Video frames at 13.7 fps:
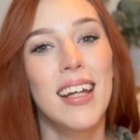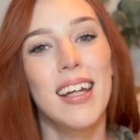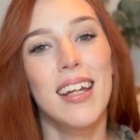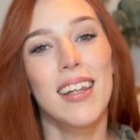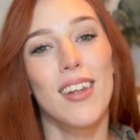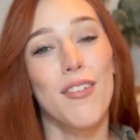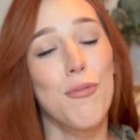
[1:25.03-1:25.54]

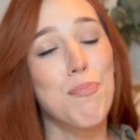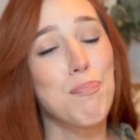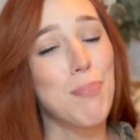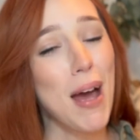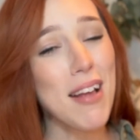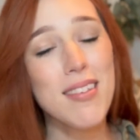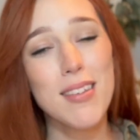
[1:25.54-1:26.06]
The
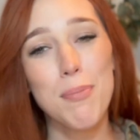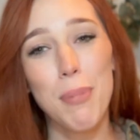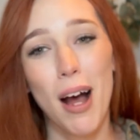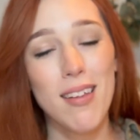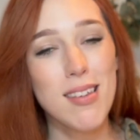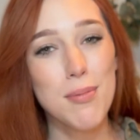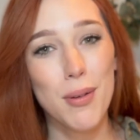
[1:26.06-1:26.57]
best
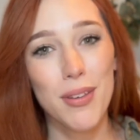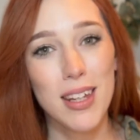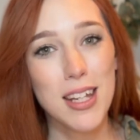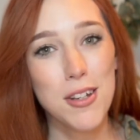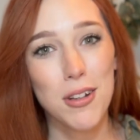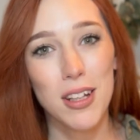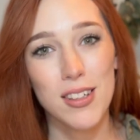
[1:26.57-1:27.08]
possible thing
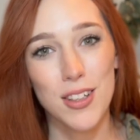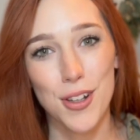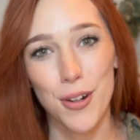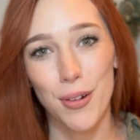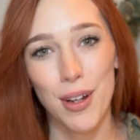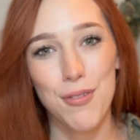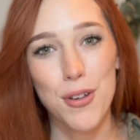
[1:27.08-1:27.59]
you can do
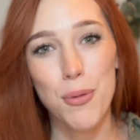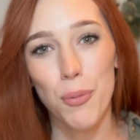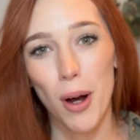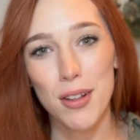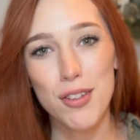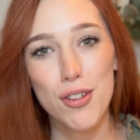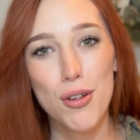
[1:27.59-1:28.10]
if you
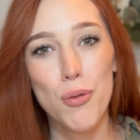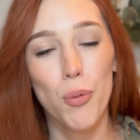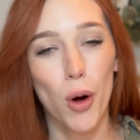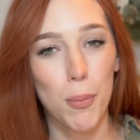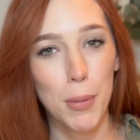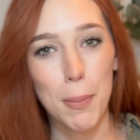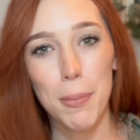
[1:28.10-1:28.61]
want to
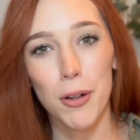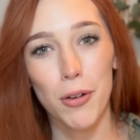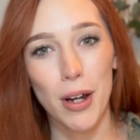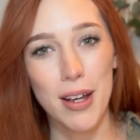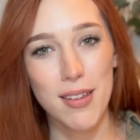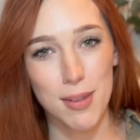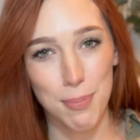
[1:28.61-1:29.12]
warm up a
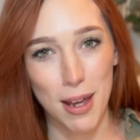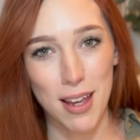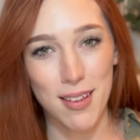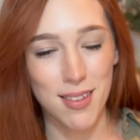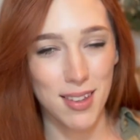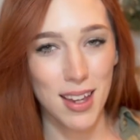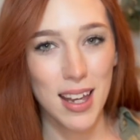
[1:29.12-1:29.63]
gray
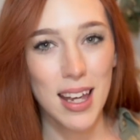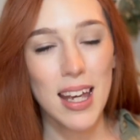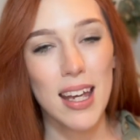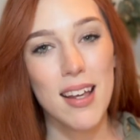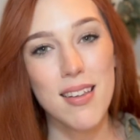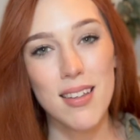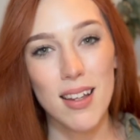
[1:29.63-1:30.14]
space
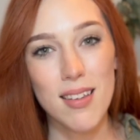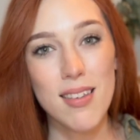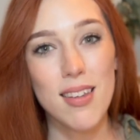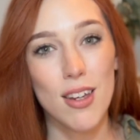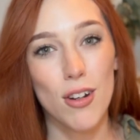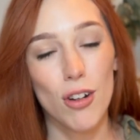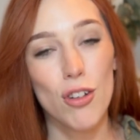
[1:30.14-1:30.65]
is
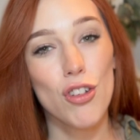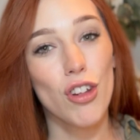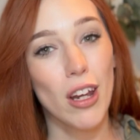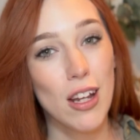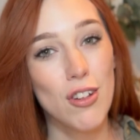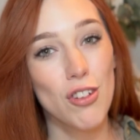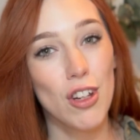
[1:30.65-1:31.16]
consider
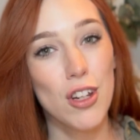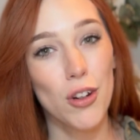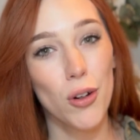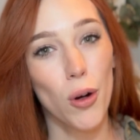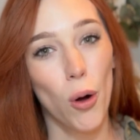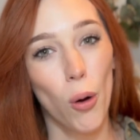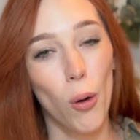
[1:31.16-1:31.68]
changing your
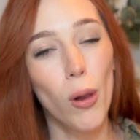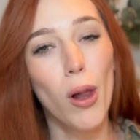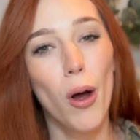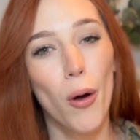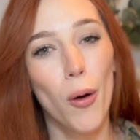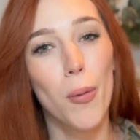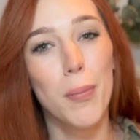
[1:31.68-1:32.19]
whole
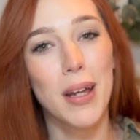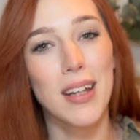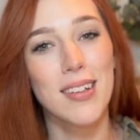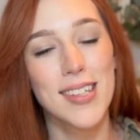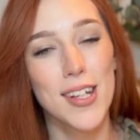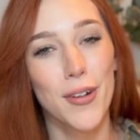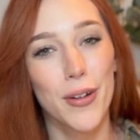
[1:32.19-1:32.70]
home
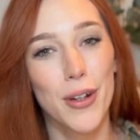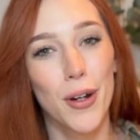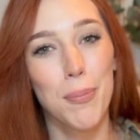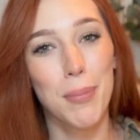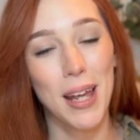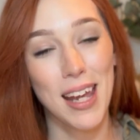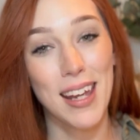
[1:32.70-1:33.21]
interior
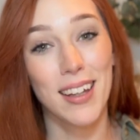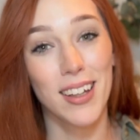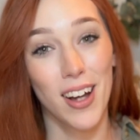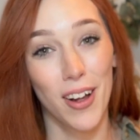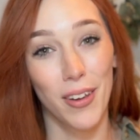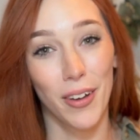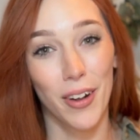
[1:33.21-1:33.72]
paint
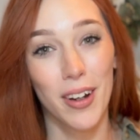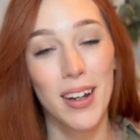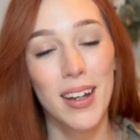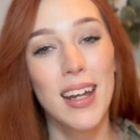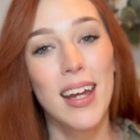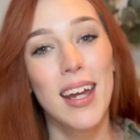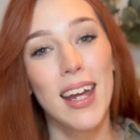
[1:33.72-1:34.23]
color.
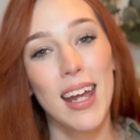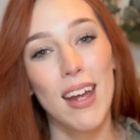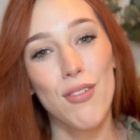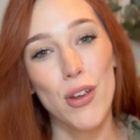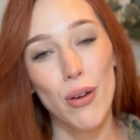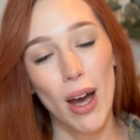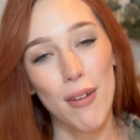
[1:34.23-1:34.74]
If
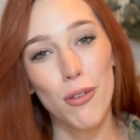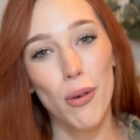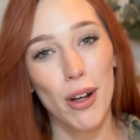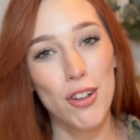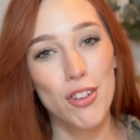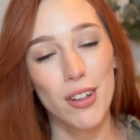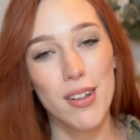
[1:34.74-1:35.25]
you have
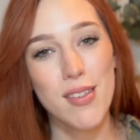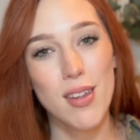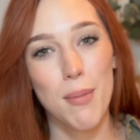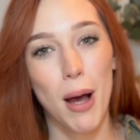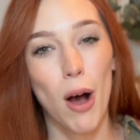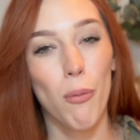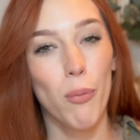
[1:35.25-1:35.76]
questions
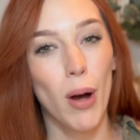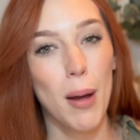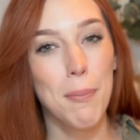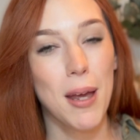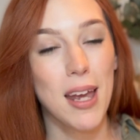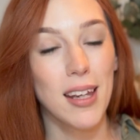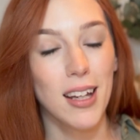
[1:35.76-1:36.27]
about what
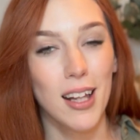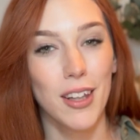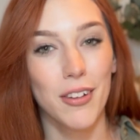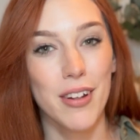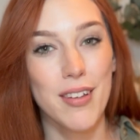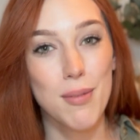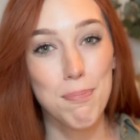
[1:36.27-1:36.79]
paint color
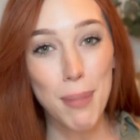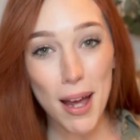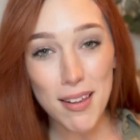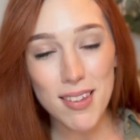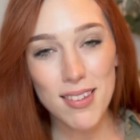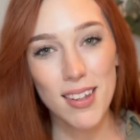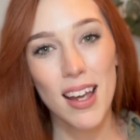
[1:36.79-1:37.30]
is
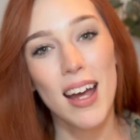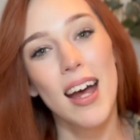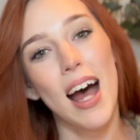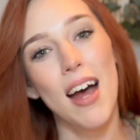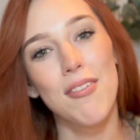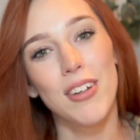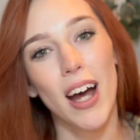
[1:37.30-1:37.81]
best,
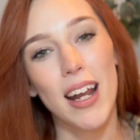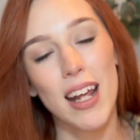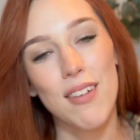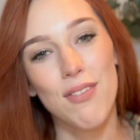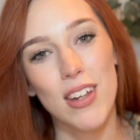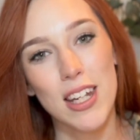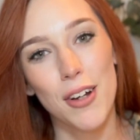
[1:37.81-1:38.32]
I've got a
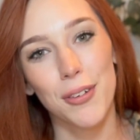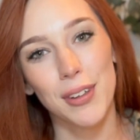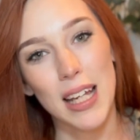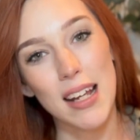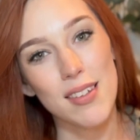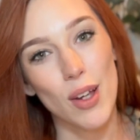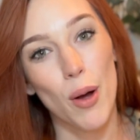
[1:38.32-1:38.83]
video
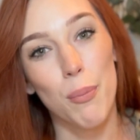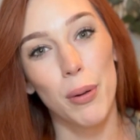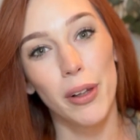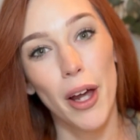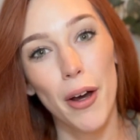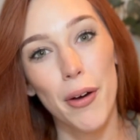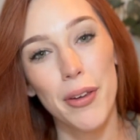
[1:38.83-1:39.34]
linked down
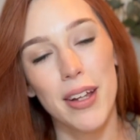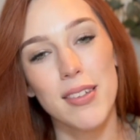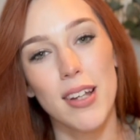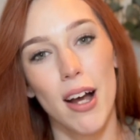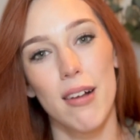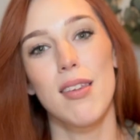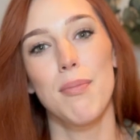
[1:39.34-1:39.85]
below that
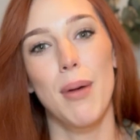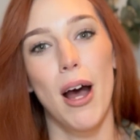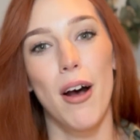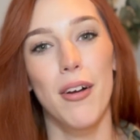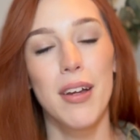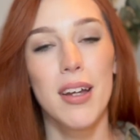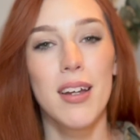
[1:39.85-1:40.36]
talks
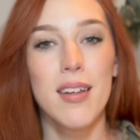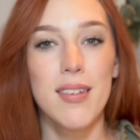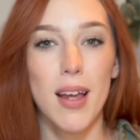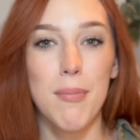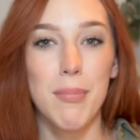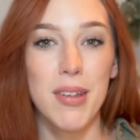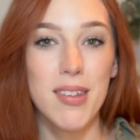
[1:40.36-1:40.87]
about
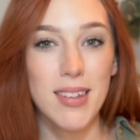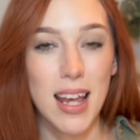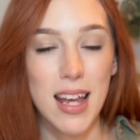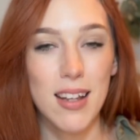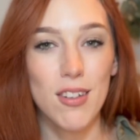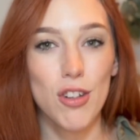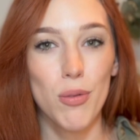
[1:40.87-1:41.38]
some
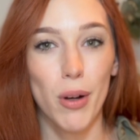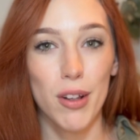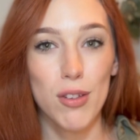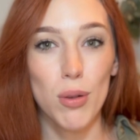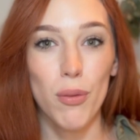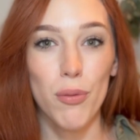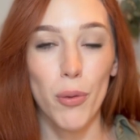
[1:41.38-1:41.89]
mistakes you want
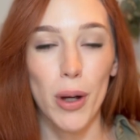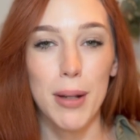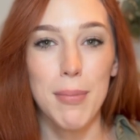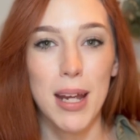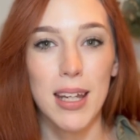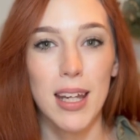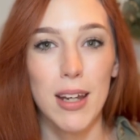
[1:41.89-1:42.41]
to avoid
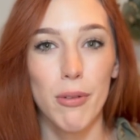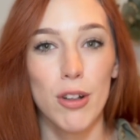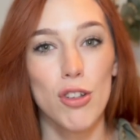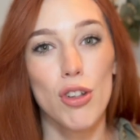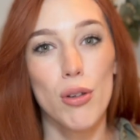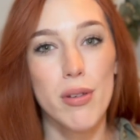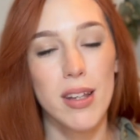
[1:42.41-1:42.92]
making when
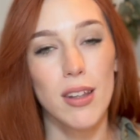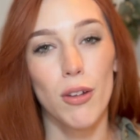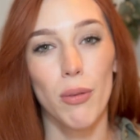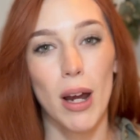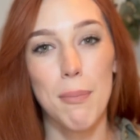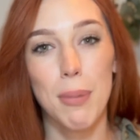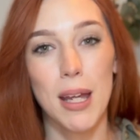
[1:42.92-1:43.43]
choosing the
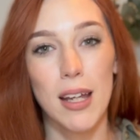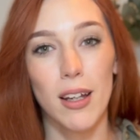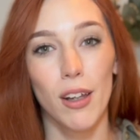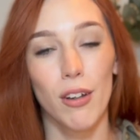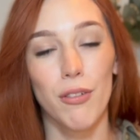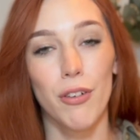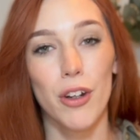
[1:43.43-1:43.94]
right paint
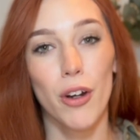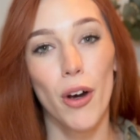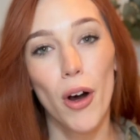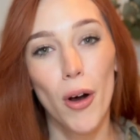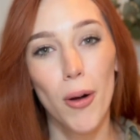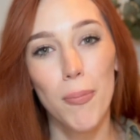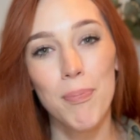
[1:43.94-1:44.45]
color for your
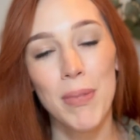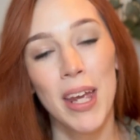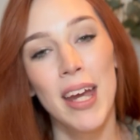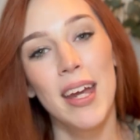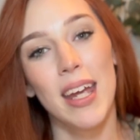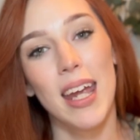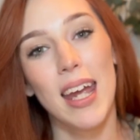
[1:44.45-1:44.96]
home,
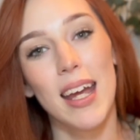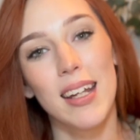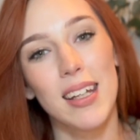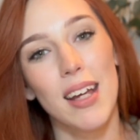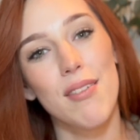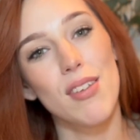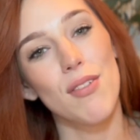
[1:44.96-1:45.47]
and
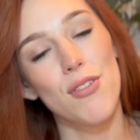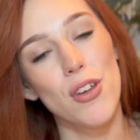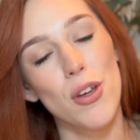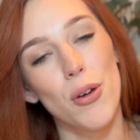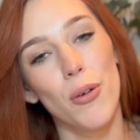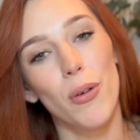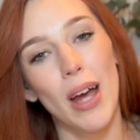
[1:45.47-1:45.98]
gives a
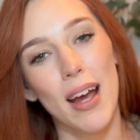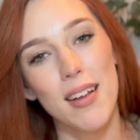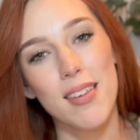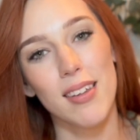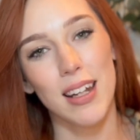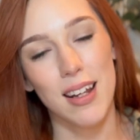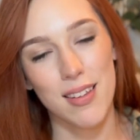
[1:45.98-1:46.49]
few
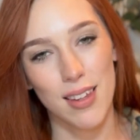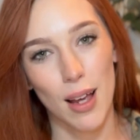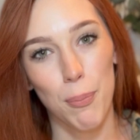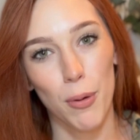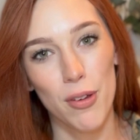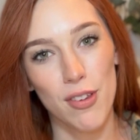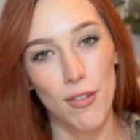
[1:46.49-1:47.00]
excellent
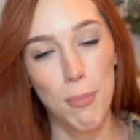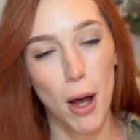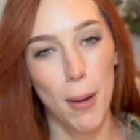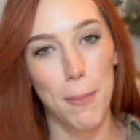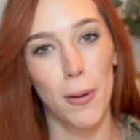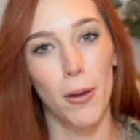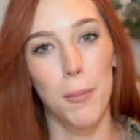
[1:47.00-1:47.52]
examples of
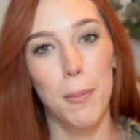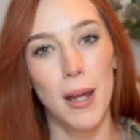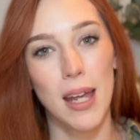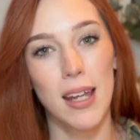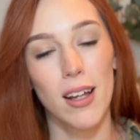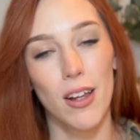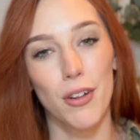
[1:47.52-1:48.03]
popular
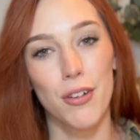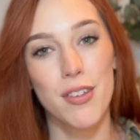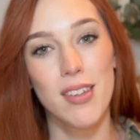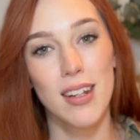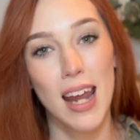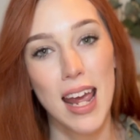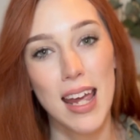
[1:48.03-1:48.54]
paint colors
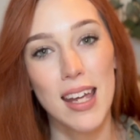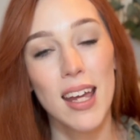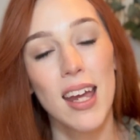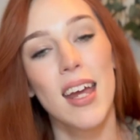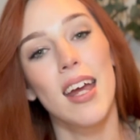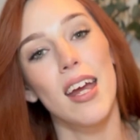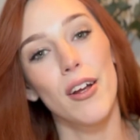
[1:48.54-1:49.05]
today,
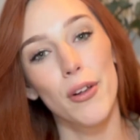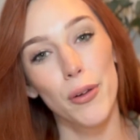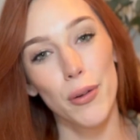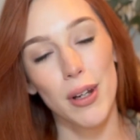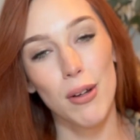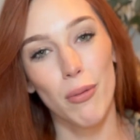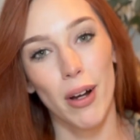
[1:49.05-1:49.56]

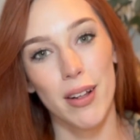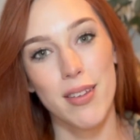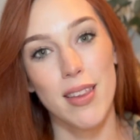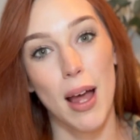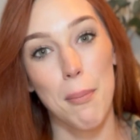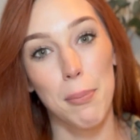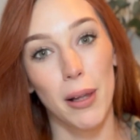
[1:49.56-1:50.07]
including ones
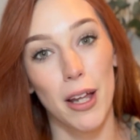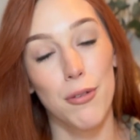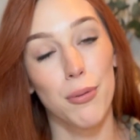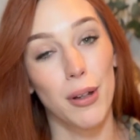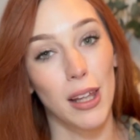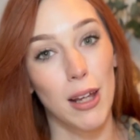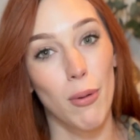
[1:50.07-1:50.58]
that blend
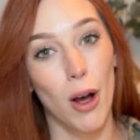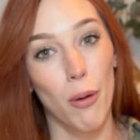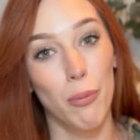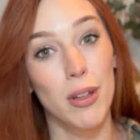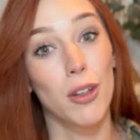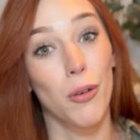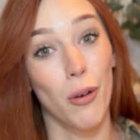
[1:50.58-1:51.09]
really well
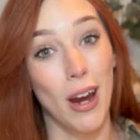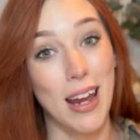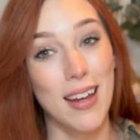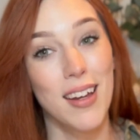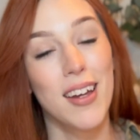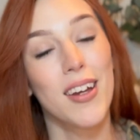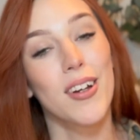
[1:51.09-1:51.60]
with gray.
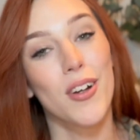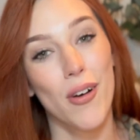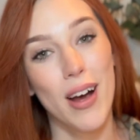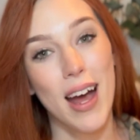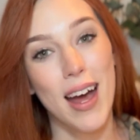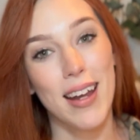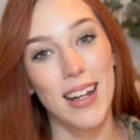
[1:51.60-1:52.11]
Go
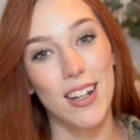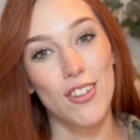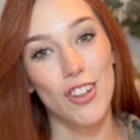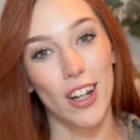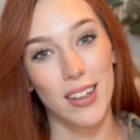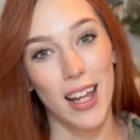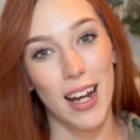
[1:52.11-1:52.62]
ahead and
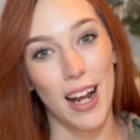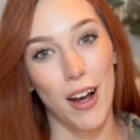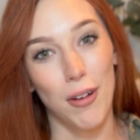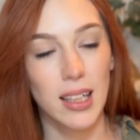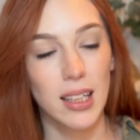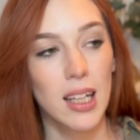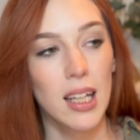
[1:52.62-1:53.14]
check that out.
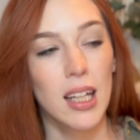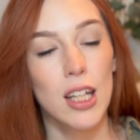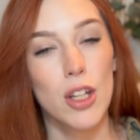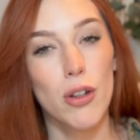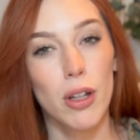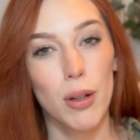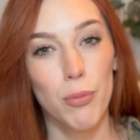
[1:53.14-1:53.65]

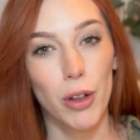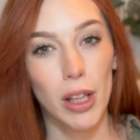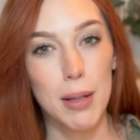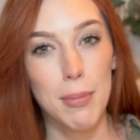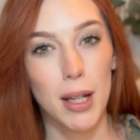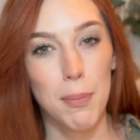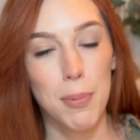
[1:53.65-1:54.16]
You can really
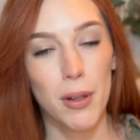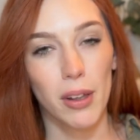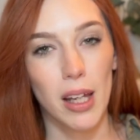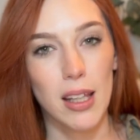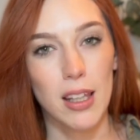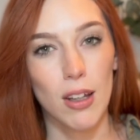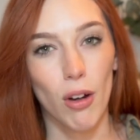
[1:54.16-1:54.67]

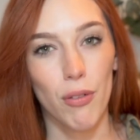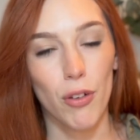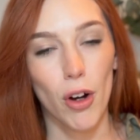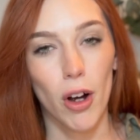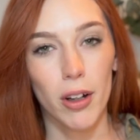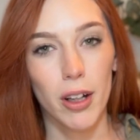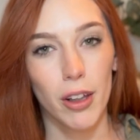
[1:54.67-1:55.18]
manipulate the
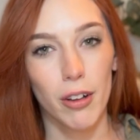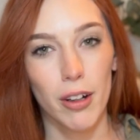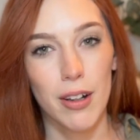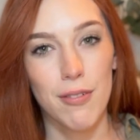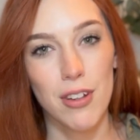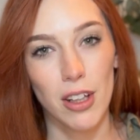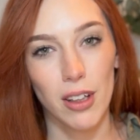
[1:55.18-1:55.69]
overall color
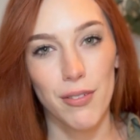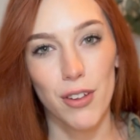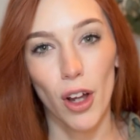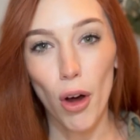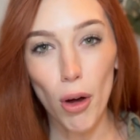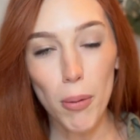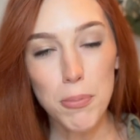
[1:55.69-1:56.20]
and feel of the
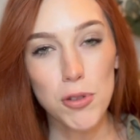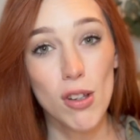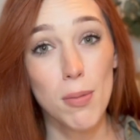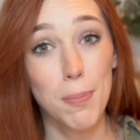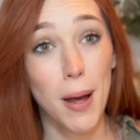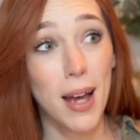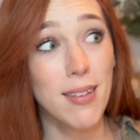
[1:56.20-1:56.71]
home
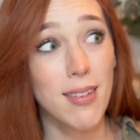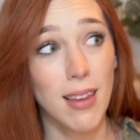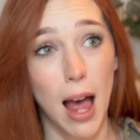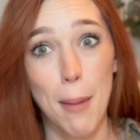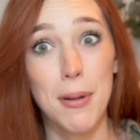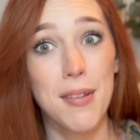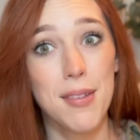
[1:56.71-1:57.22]
just by
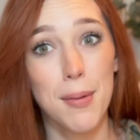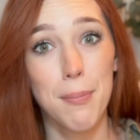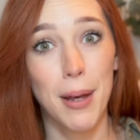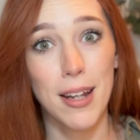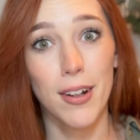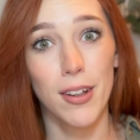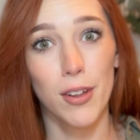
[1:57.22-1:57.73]
slapping some
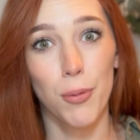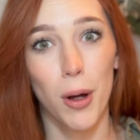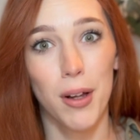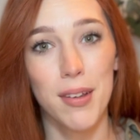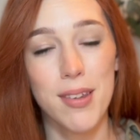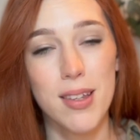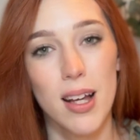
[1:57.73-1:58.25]
paint on the
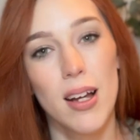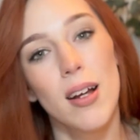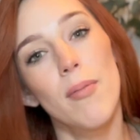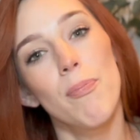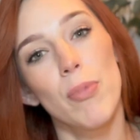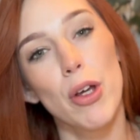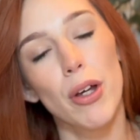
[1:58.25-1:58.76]
walls.
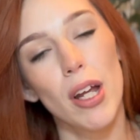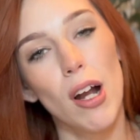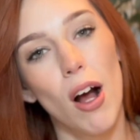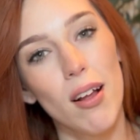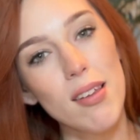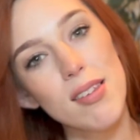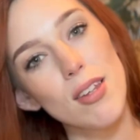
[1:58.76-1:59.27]
You can
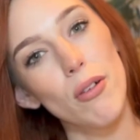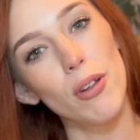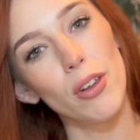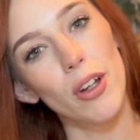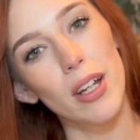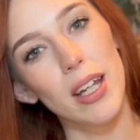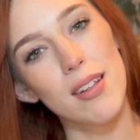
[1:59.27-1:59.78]
also
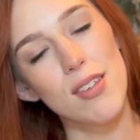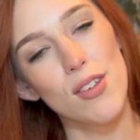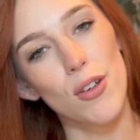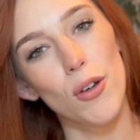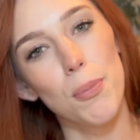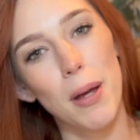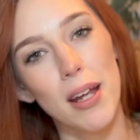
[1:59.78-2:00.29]
look
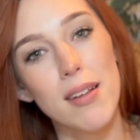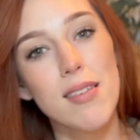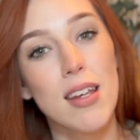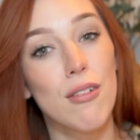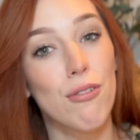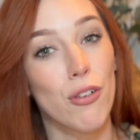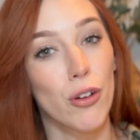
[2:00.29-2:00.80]
into
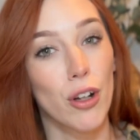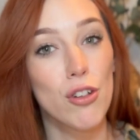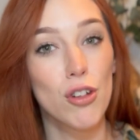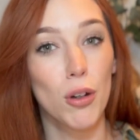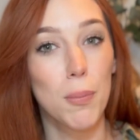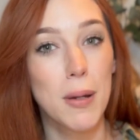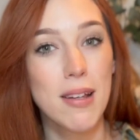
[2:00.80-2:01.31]
painting
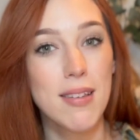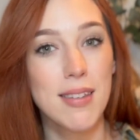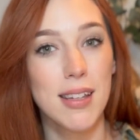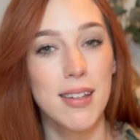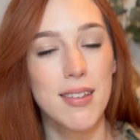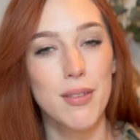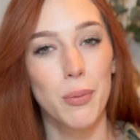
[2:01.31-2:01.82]
furniture
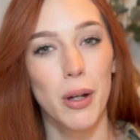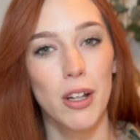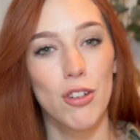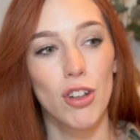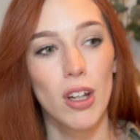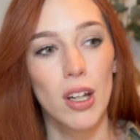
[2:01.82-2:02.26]
pieces, which